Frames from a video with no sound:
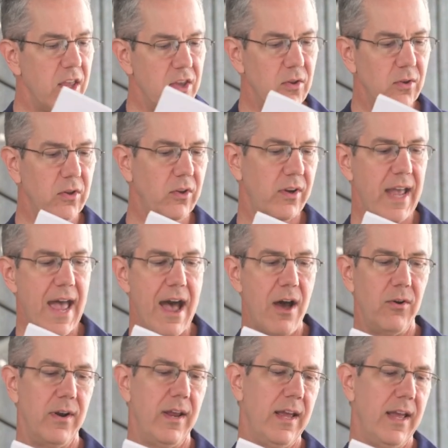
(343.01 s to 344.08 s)
You look
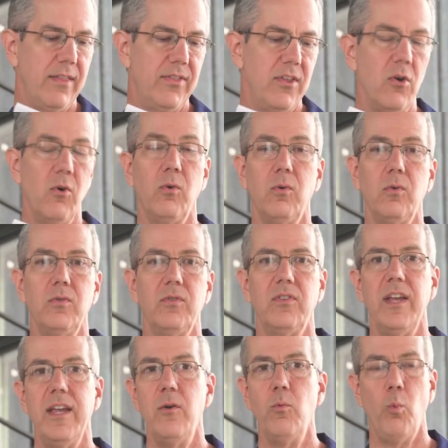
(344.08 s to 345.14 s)
out at the old
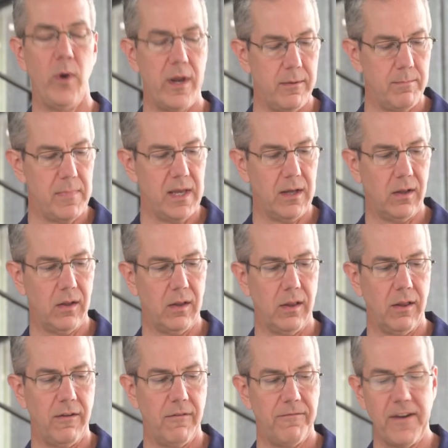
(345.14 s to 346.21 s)
tin windmill,